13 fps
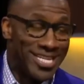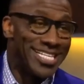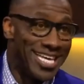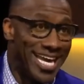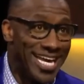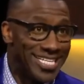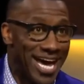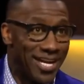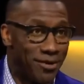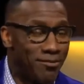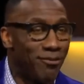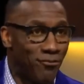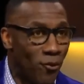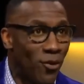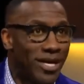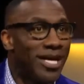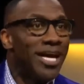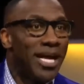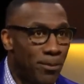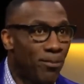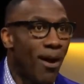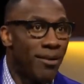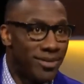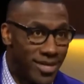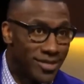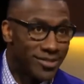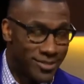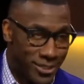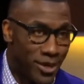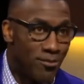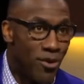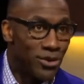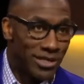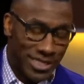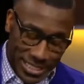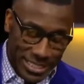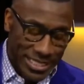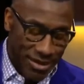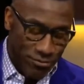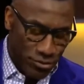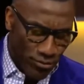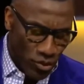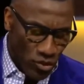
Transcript: days out of him before he probably uh, ceremonially give him the boot.